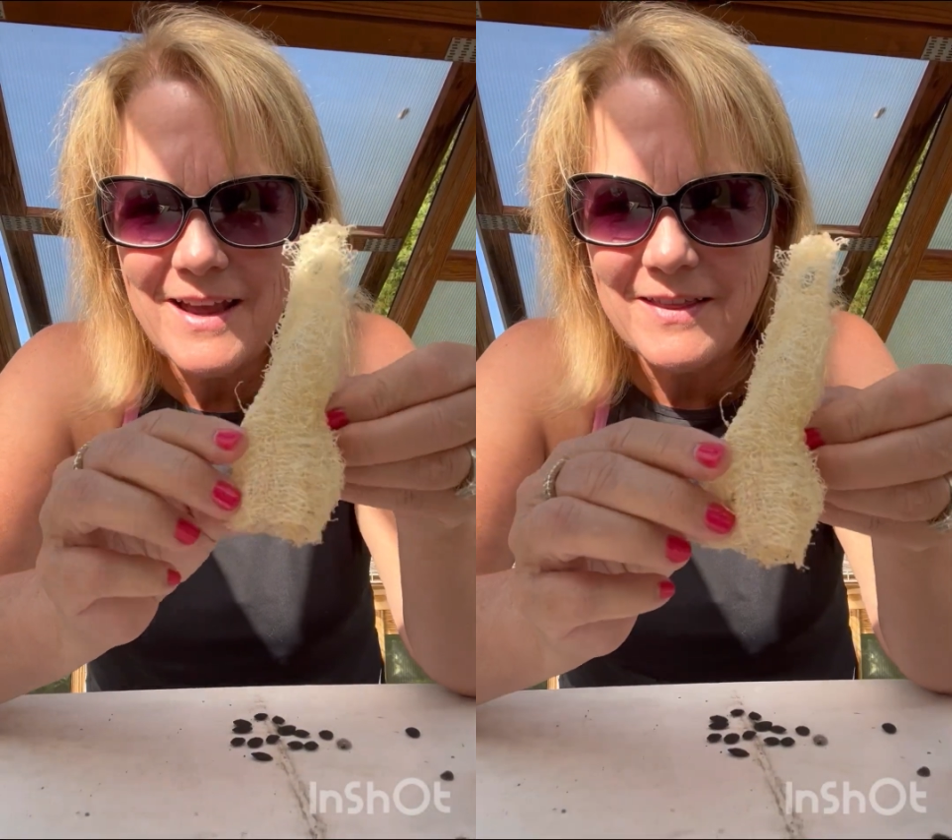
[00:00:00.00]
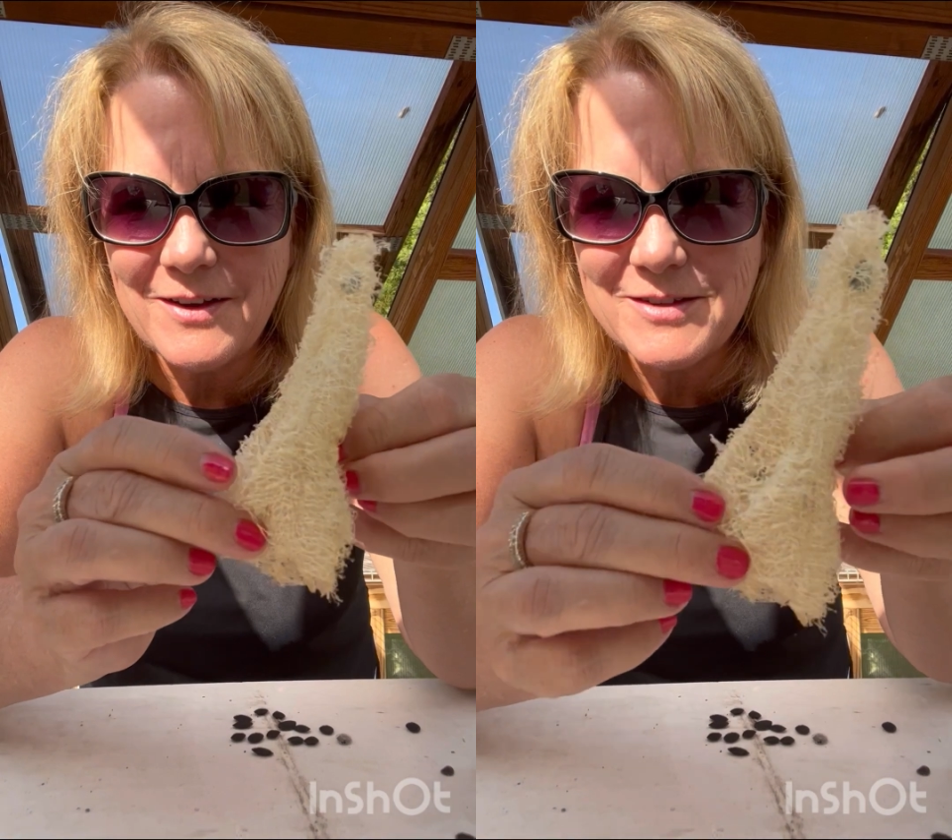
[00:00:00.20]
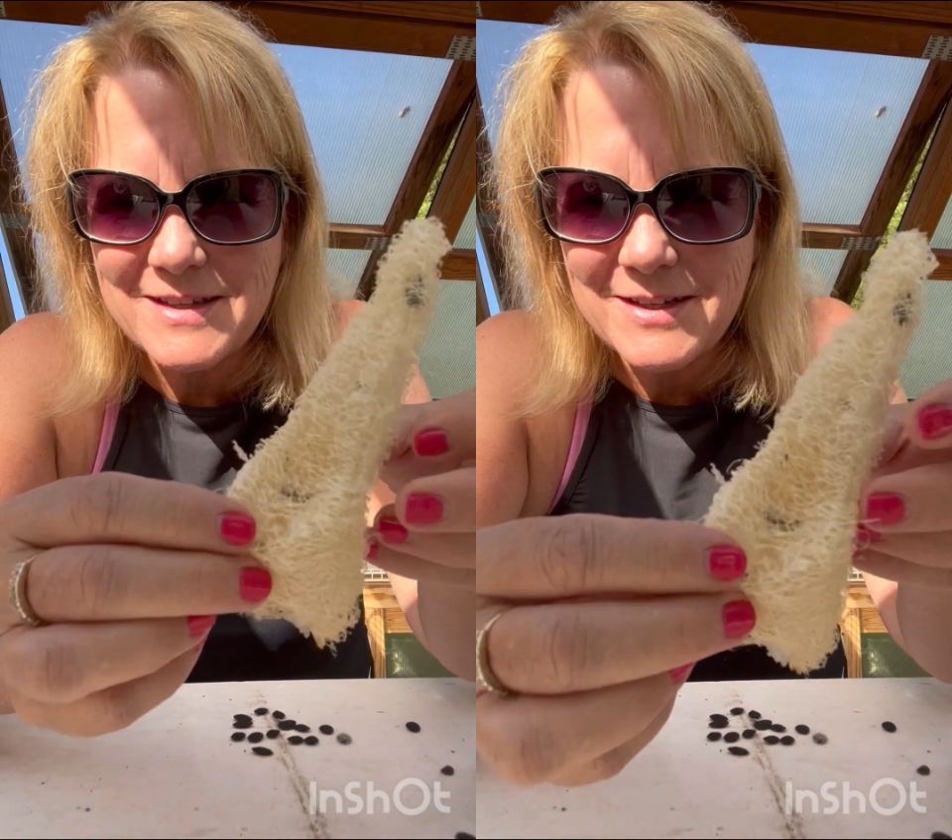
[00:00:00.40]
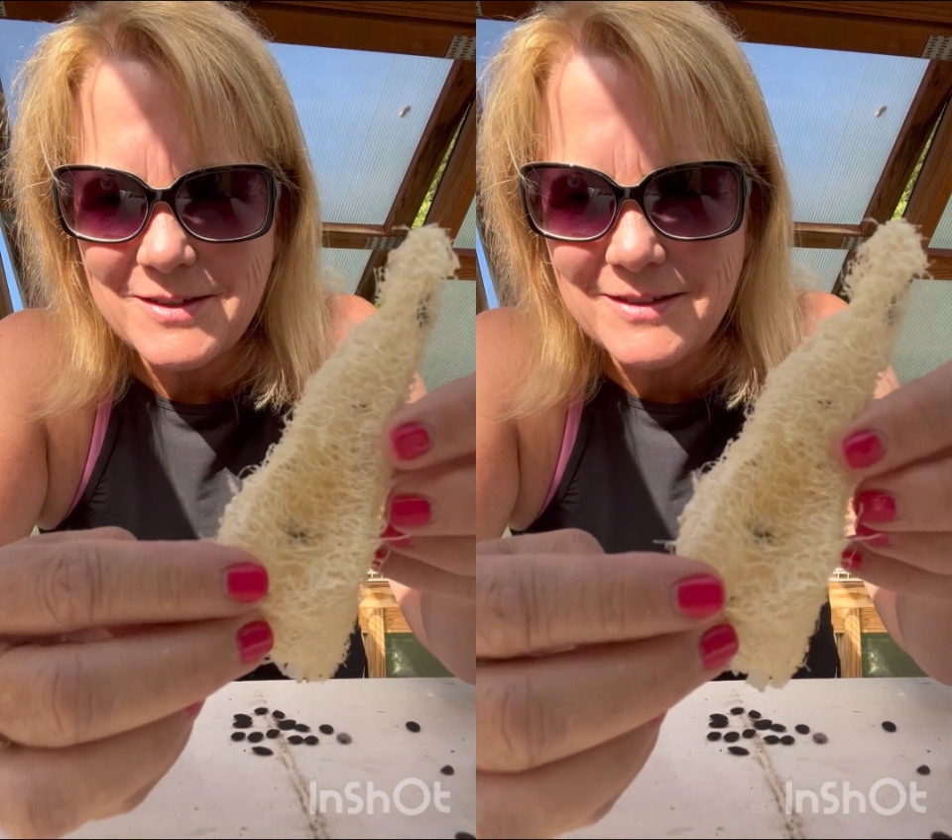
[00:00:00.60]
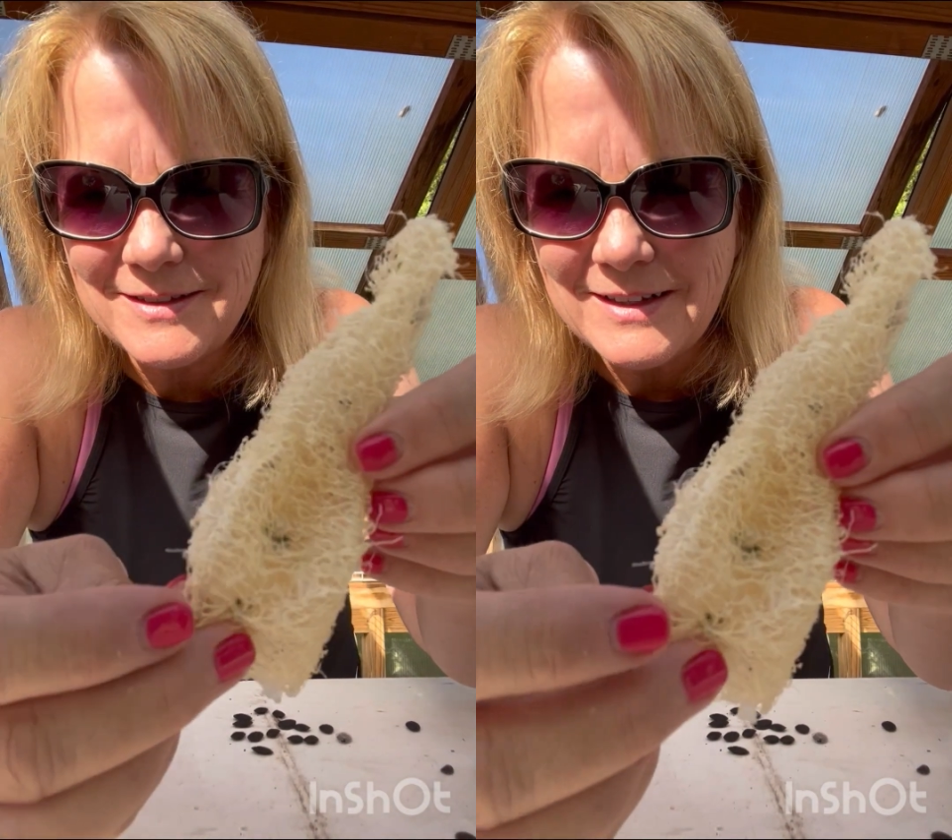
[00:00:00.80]
there's
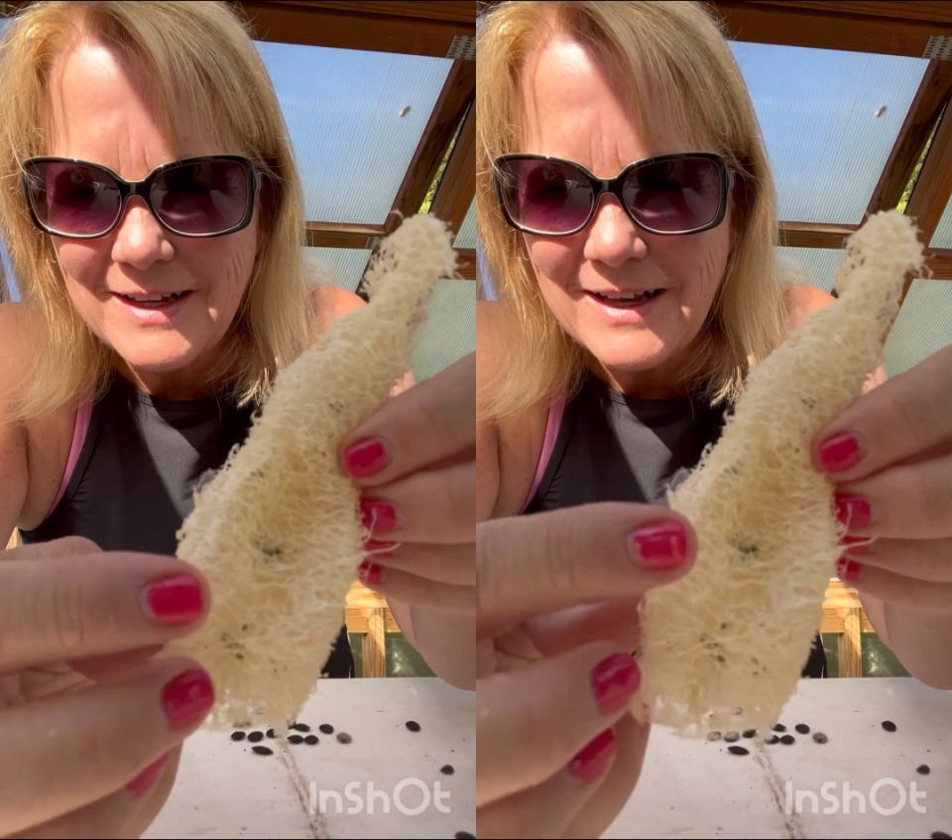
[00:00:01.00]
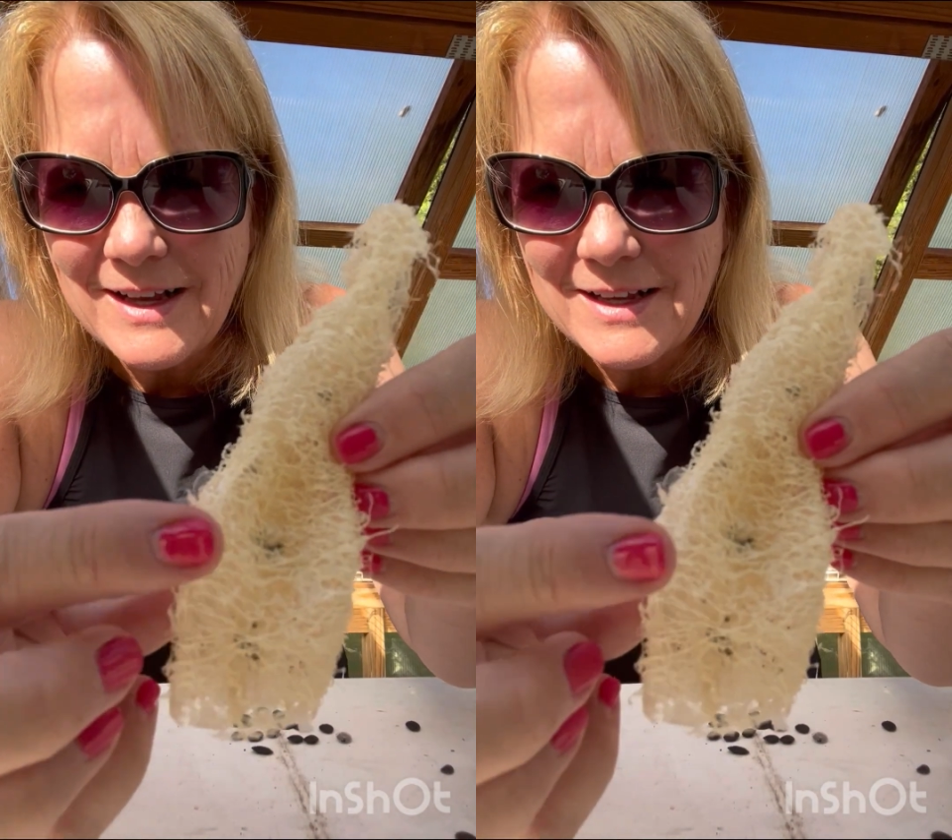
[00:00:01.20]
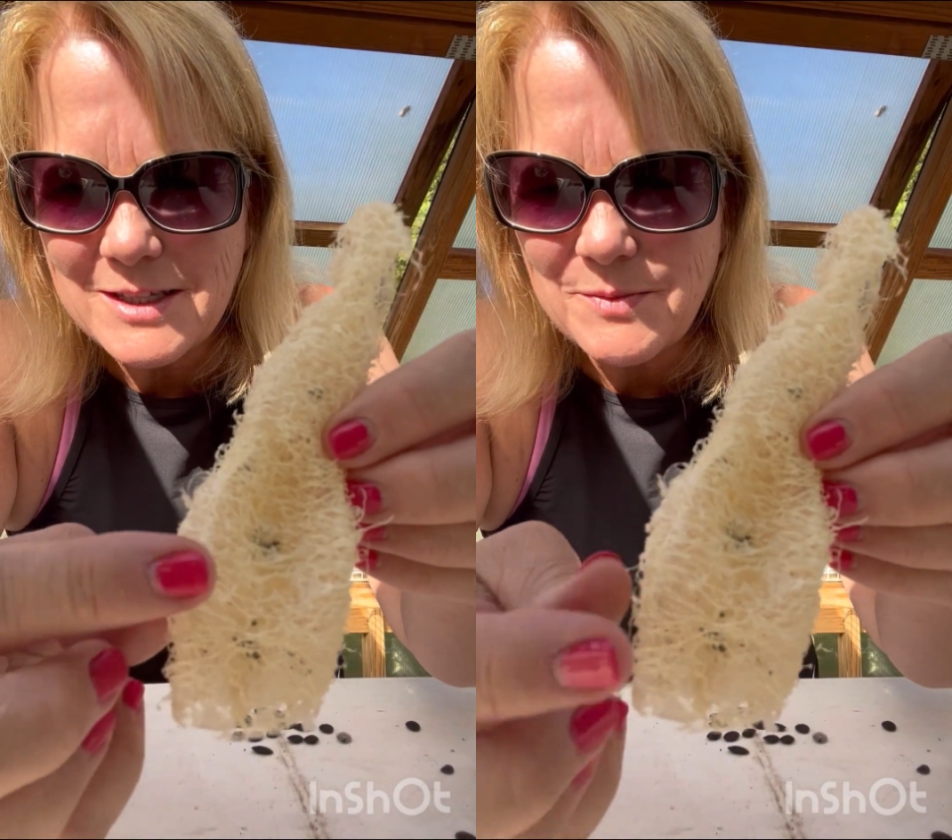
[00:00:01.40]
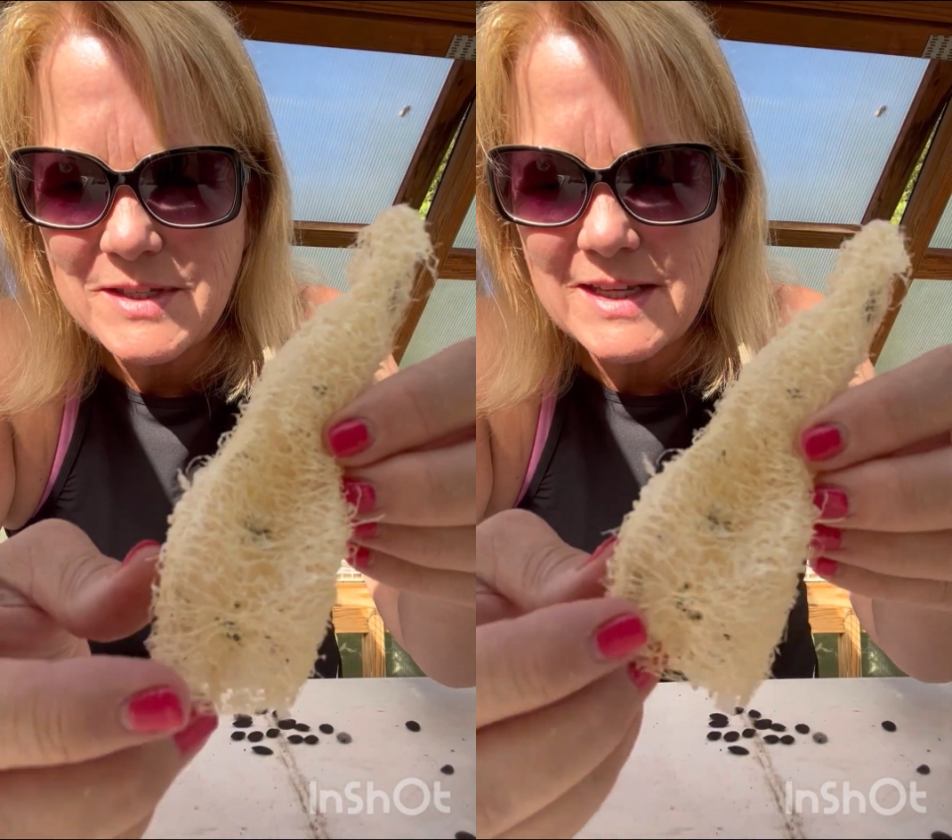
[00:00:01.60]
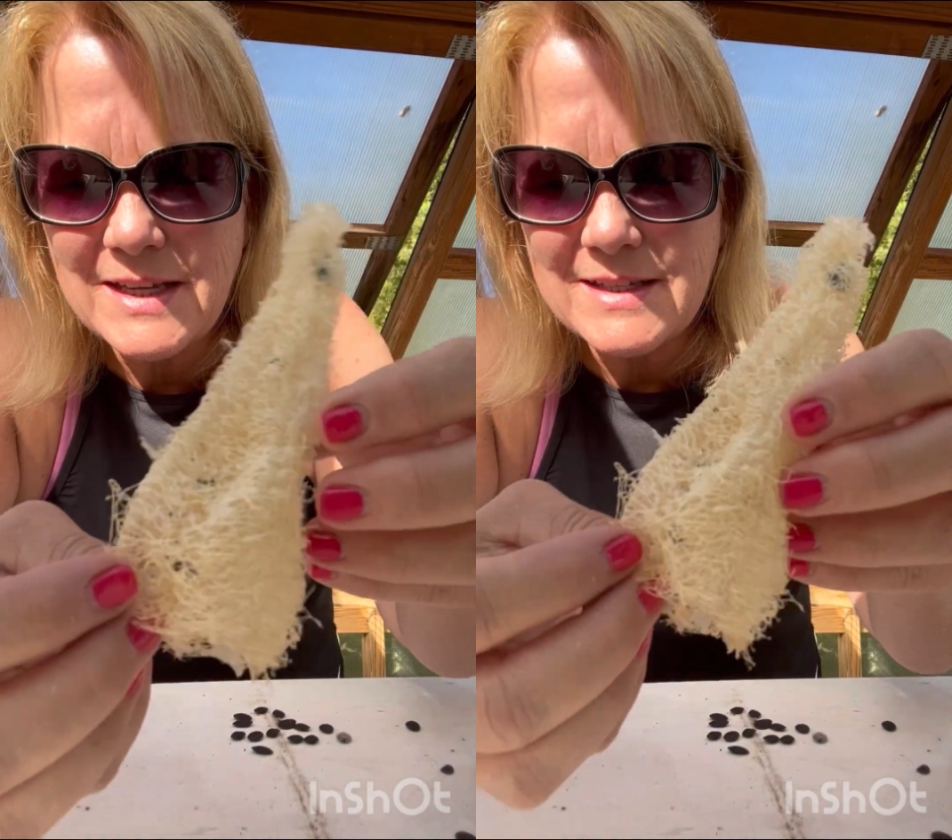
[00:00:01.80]
still some
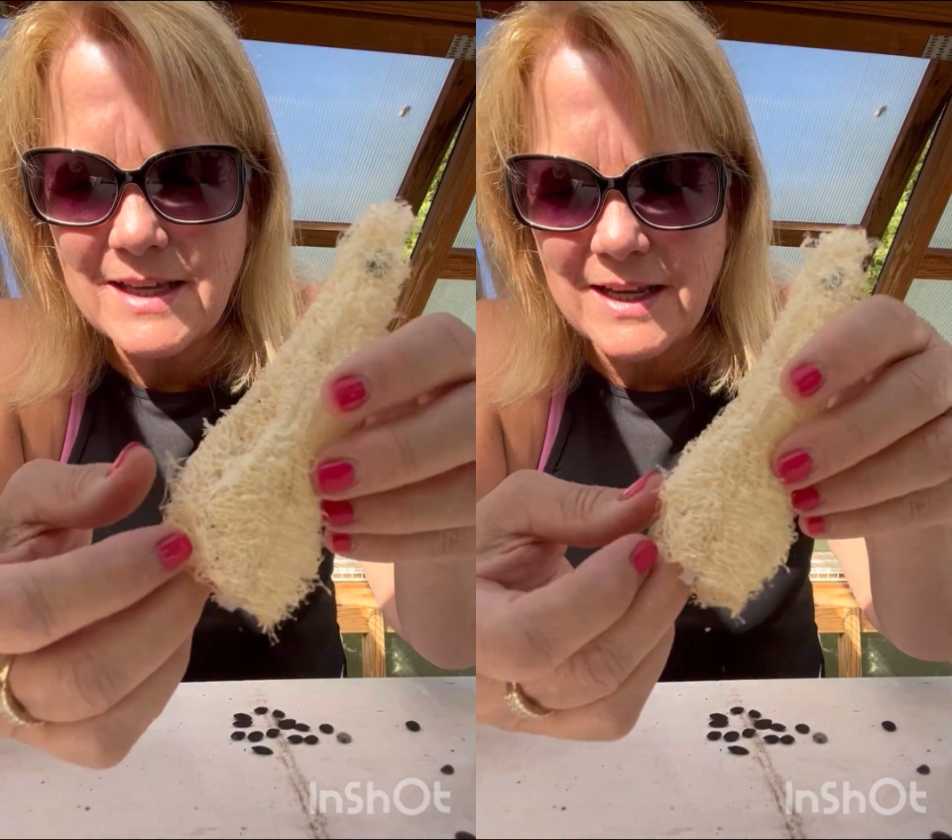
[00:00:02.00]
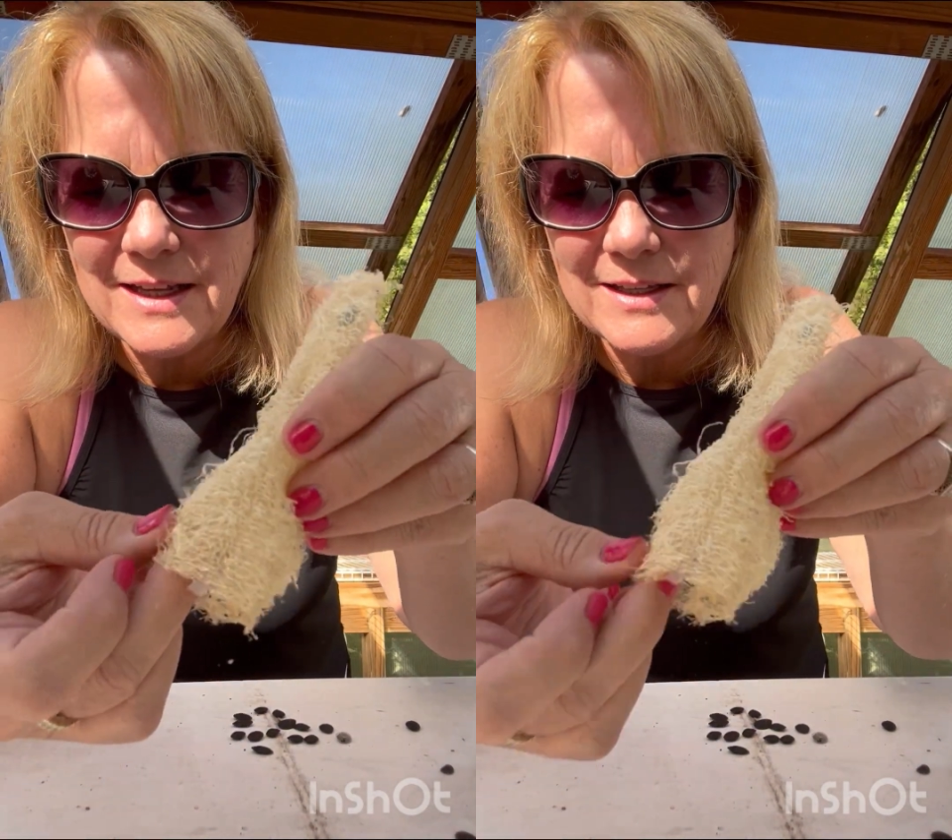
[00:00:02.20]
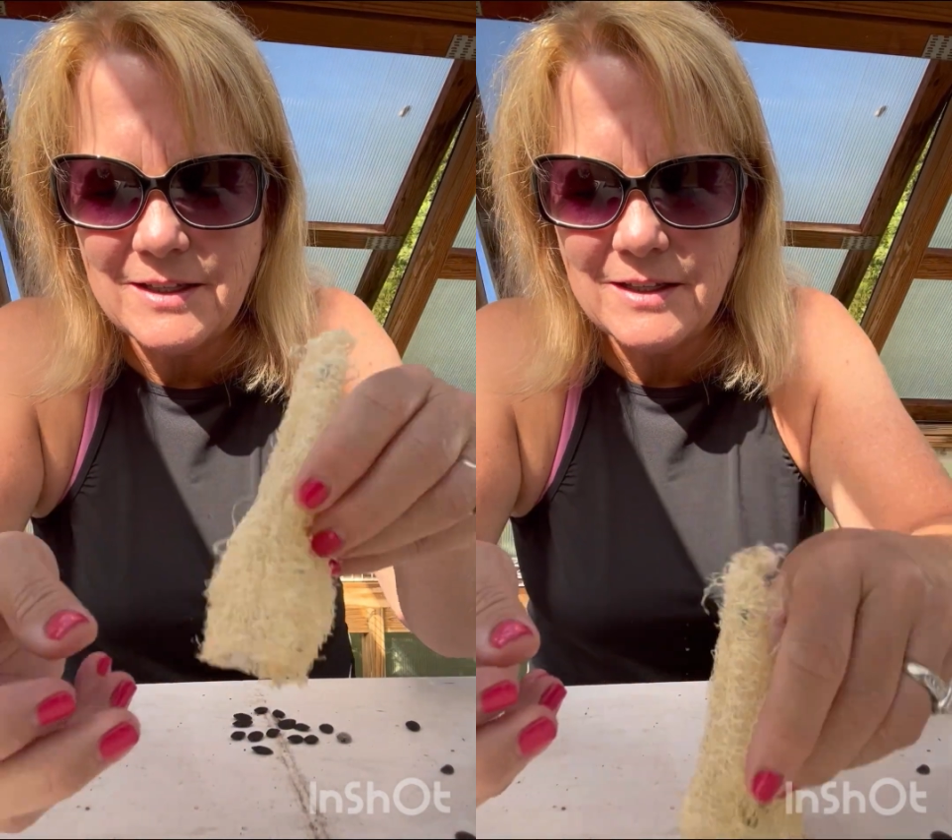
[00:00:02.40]
seeds in it,